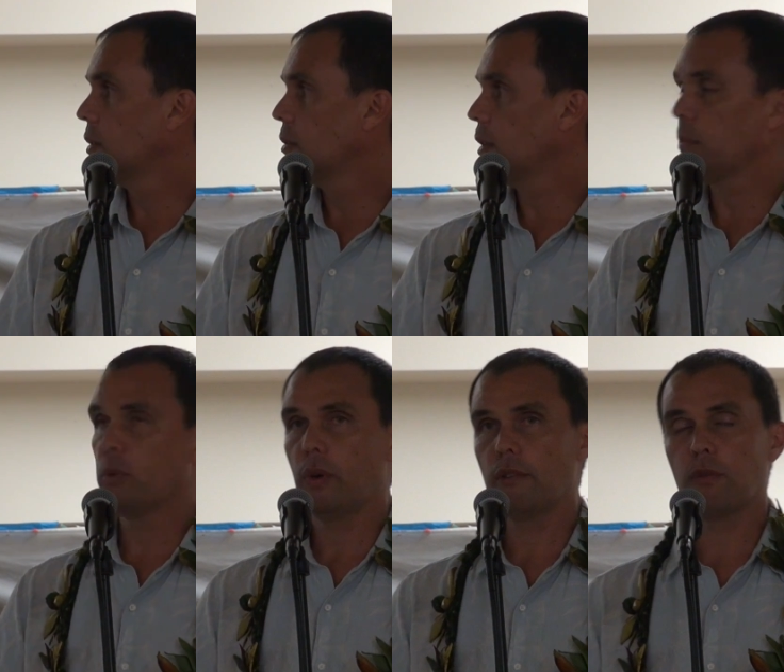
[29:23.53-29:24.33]

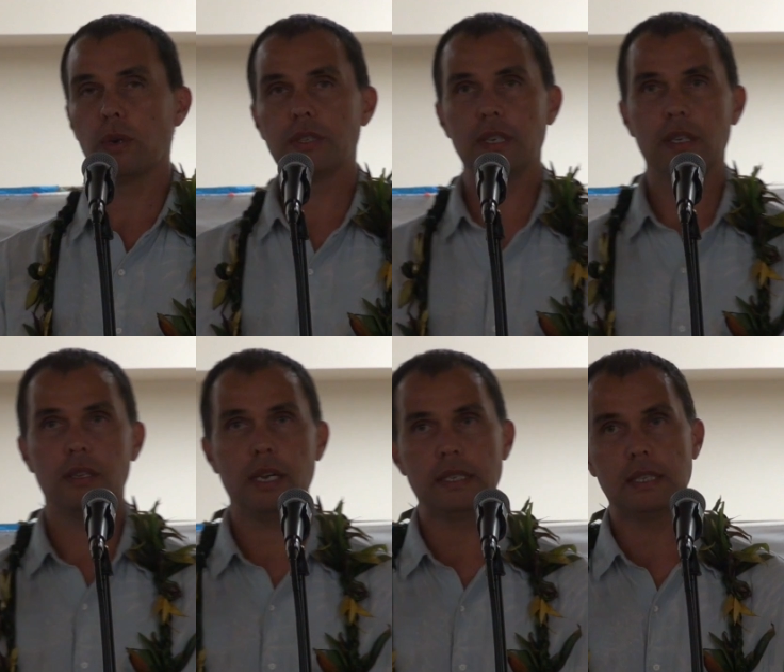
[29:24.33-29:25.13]
February
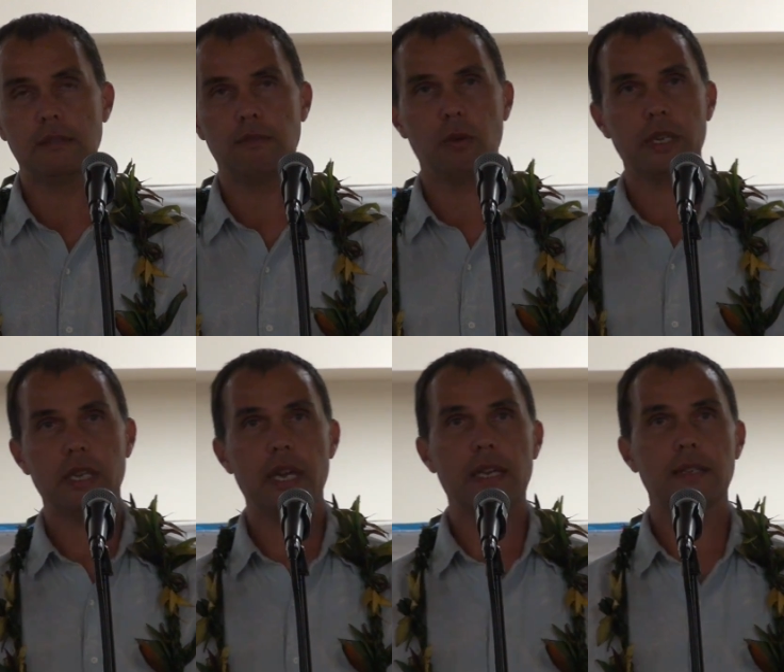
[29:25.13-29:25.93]
14th,
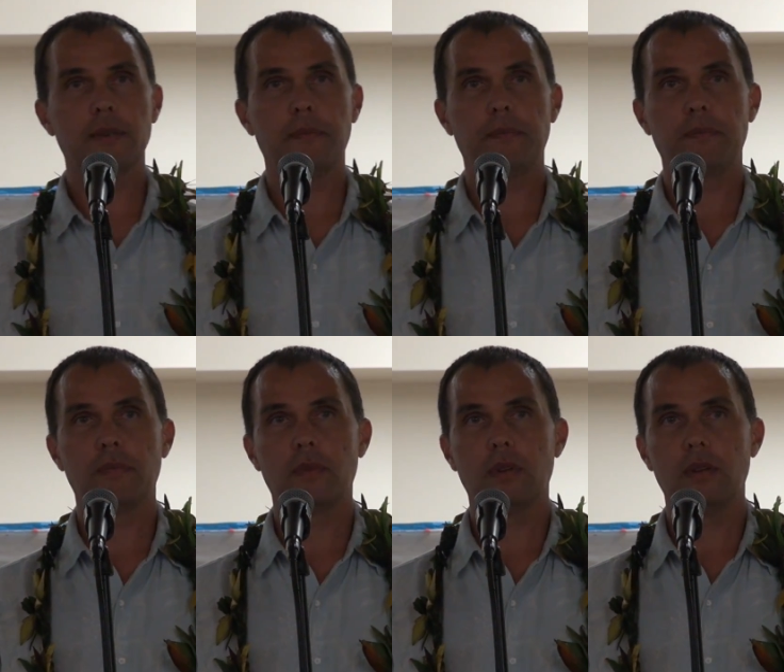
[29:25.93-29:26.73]
1848.
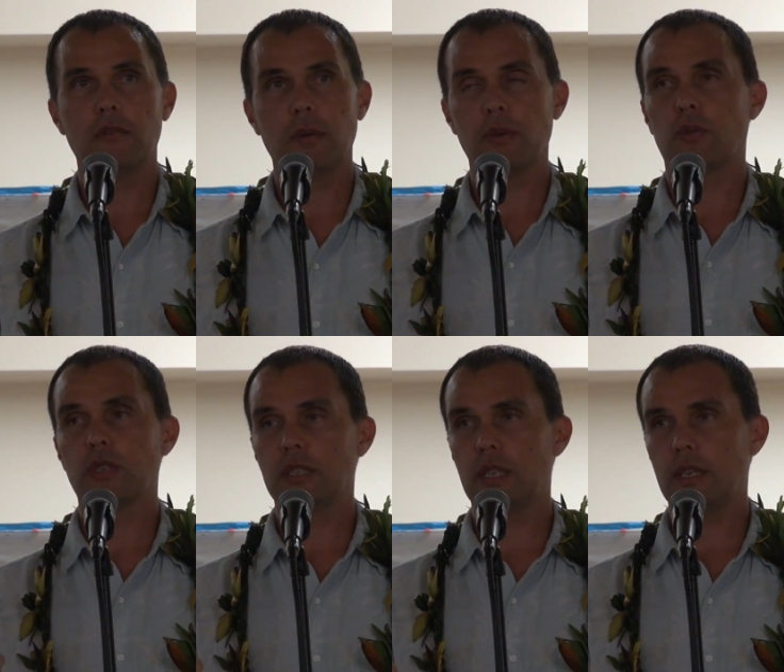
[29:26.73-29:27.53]
February
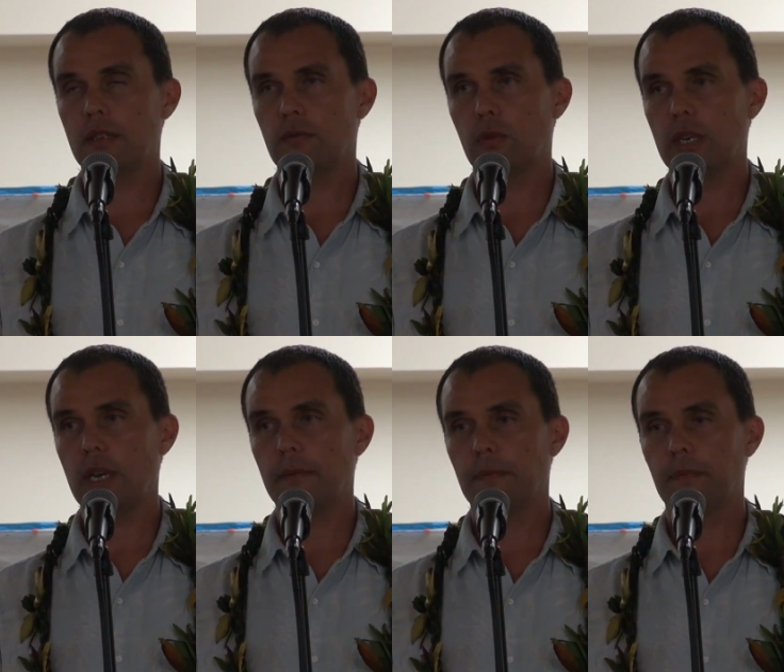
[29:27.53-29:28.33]
14th,
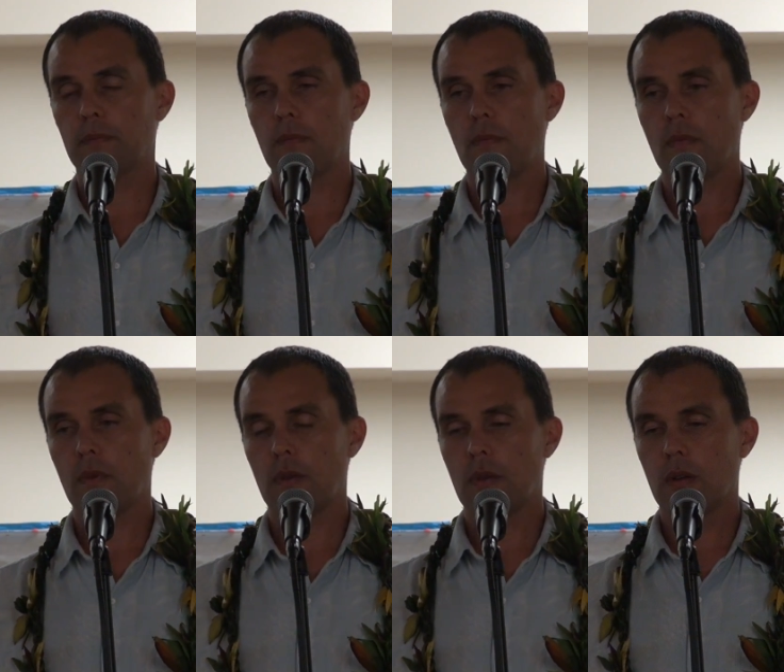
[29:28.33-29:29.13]
1848.
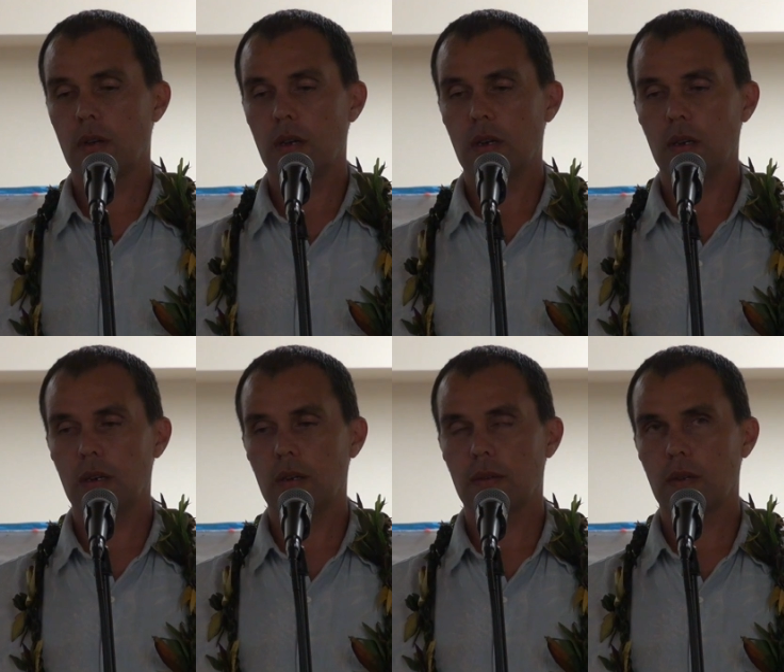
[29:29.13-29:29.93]

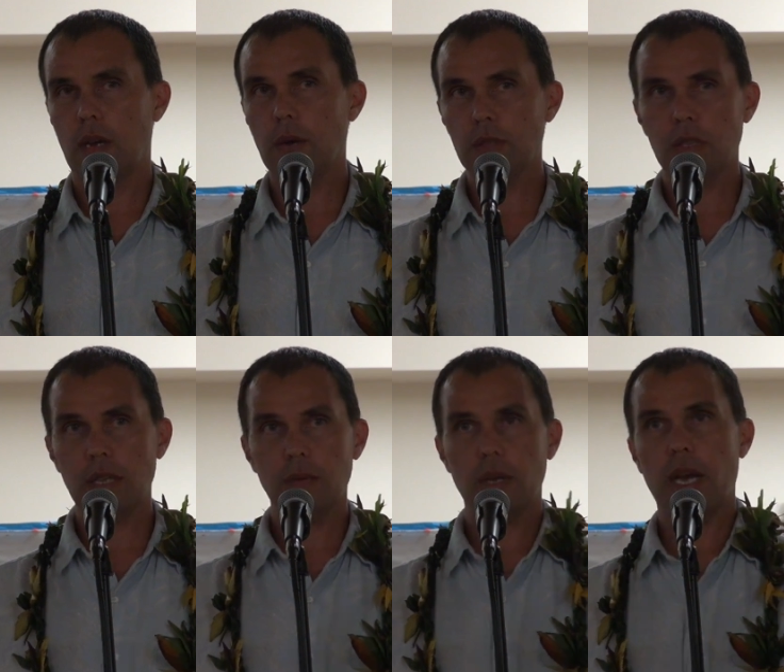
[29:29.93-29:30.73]
I was
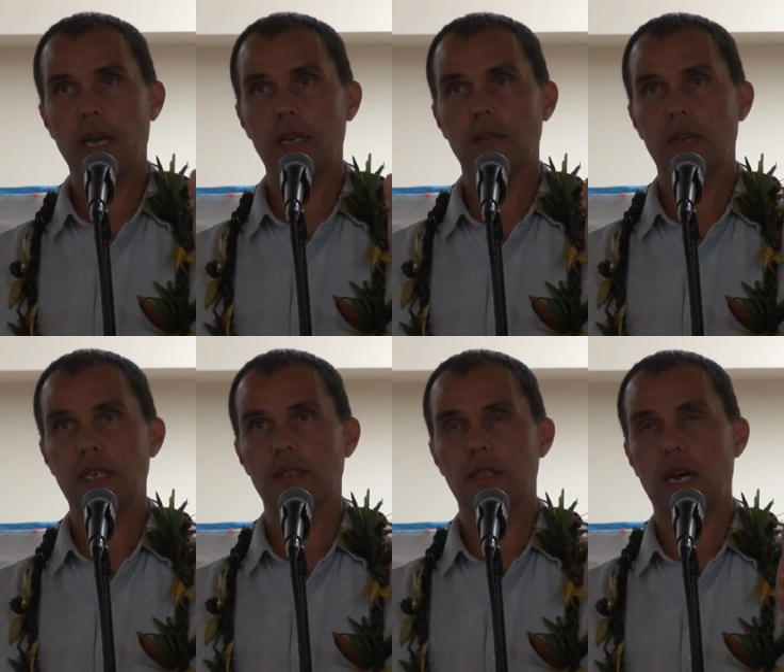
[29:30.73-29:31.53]
glad that we had a
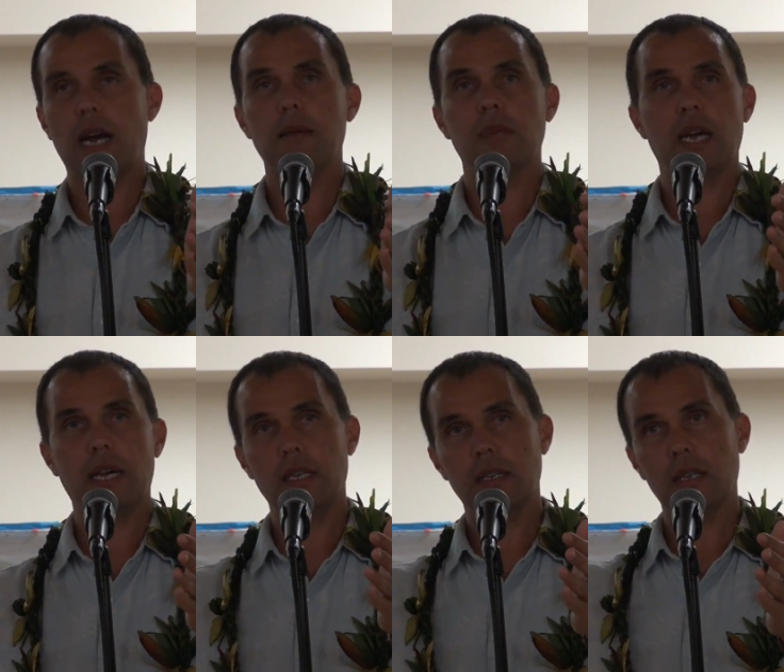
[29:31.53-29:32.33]
nice
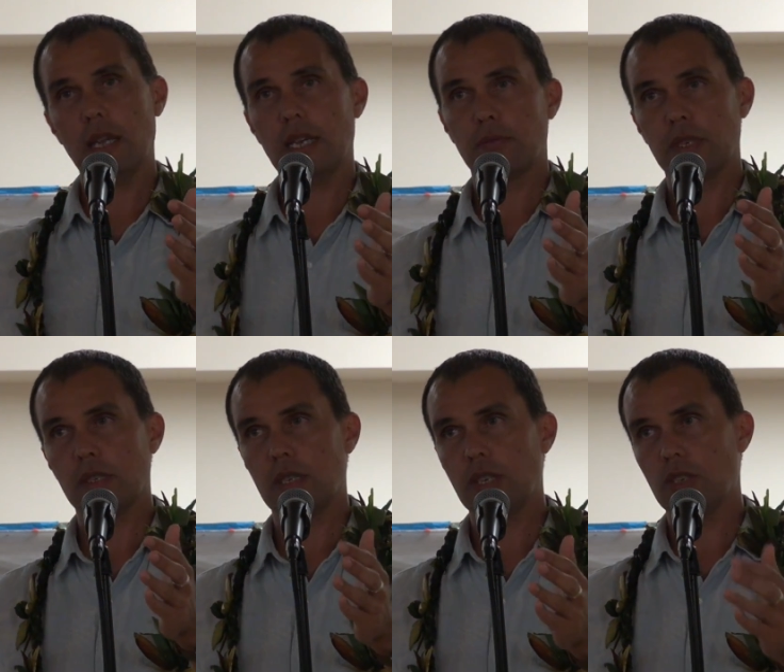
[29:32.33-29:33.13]
timeline in the last
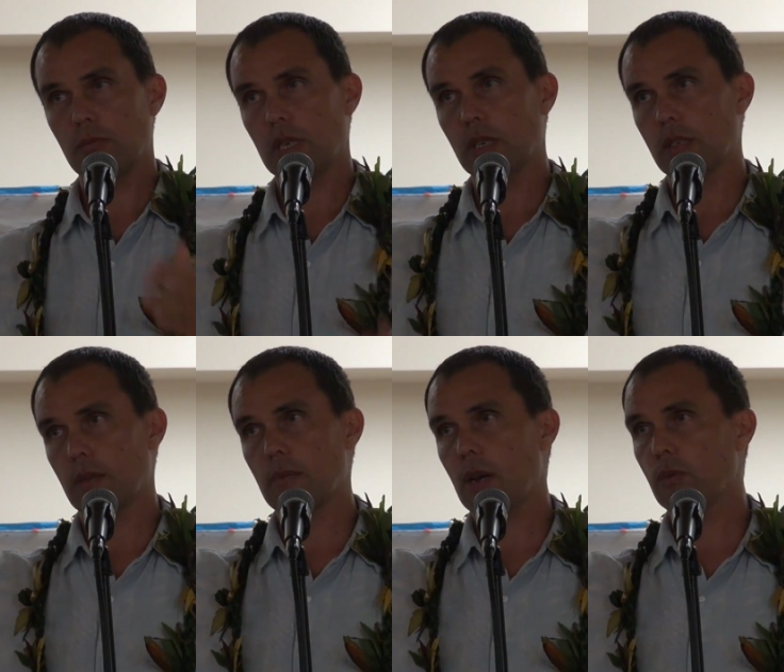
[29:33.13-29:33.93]
presentation, because
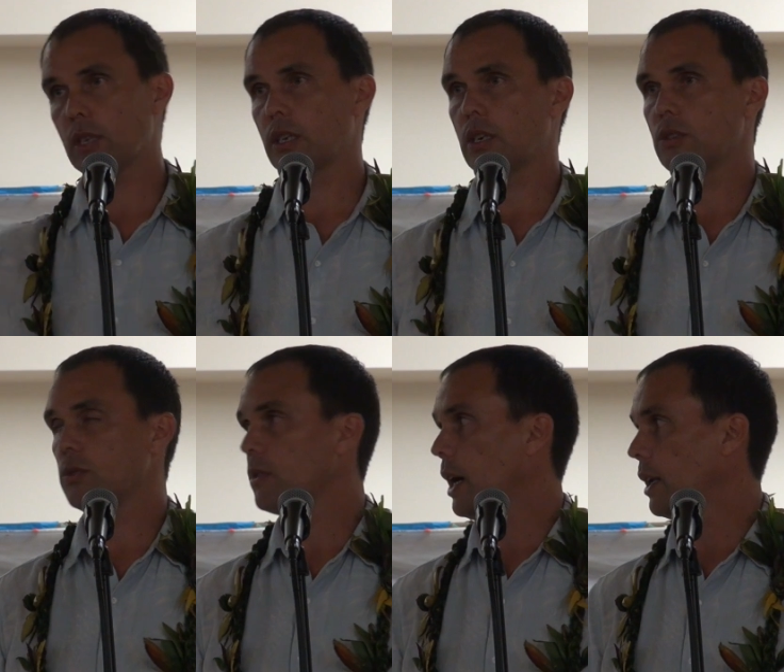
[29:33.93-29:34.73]
I'm not really going to
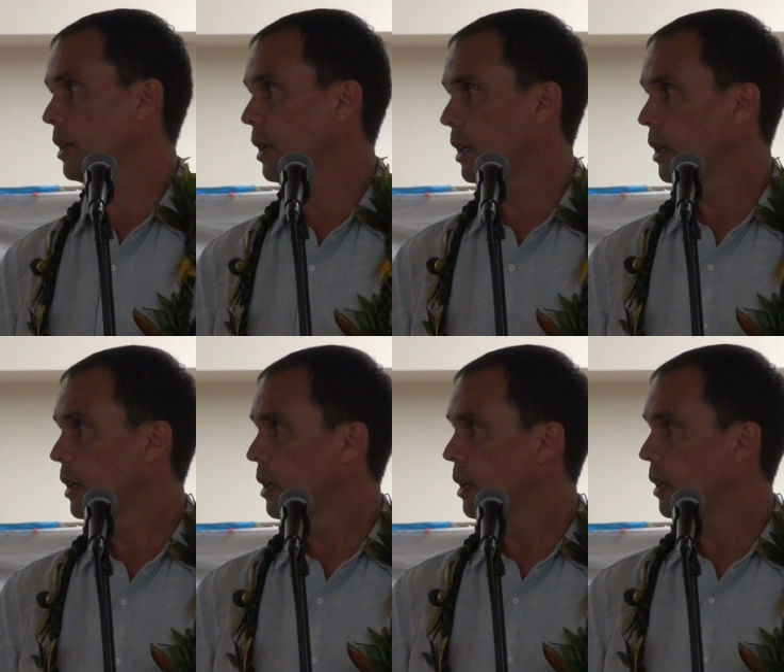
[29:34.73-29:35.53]
do that.
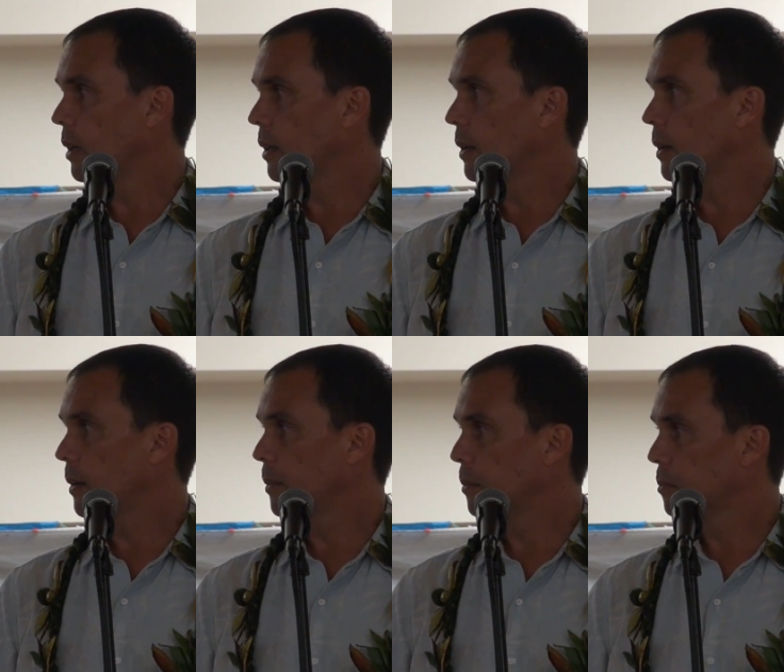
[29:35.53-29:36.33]

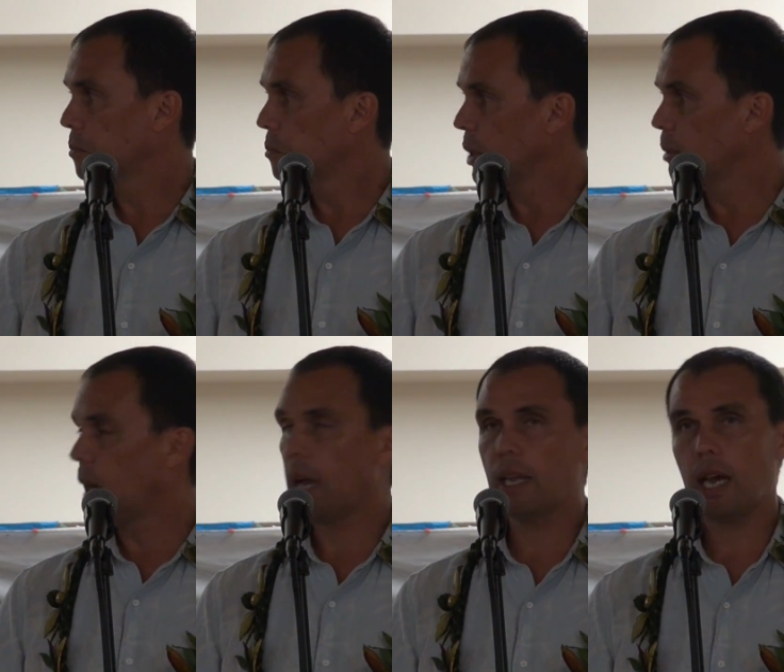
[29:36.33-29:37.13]
But the
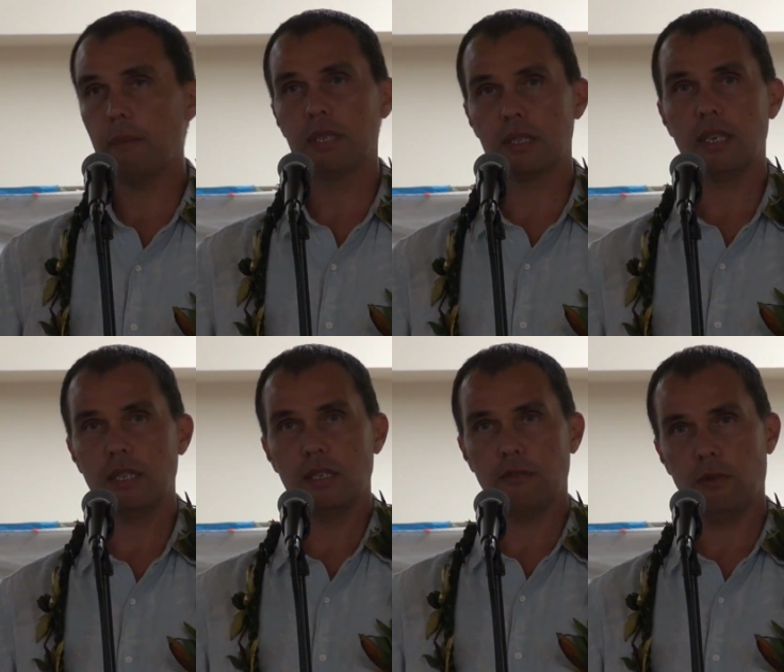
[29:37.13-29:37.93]
Mahele happens in
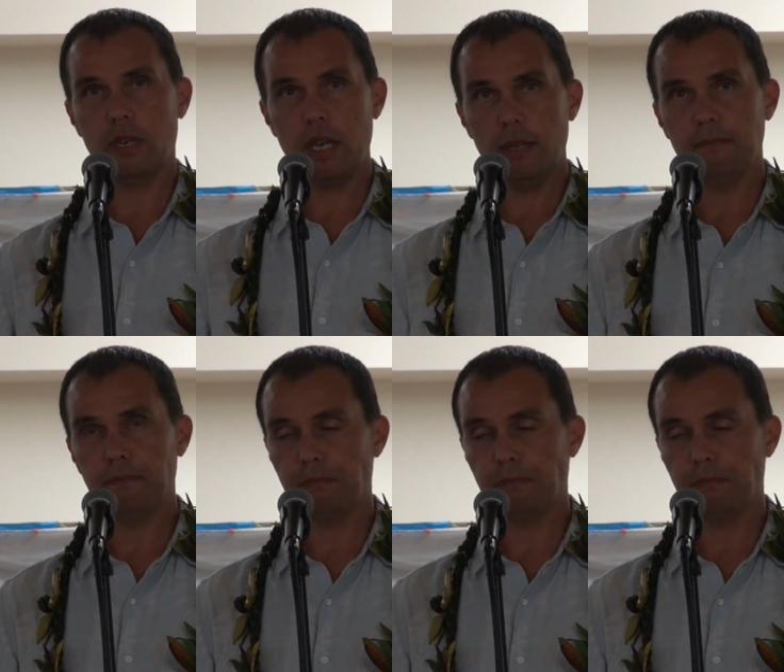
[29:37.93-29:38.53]
1848.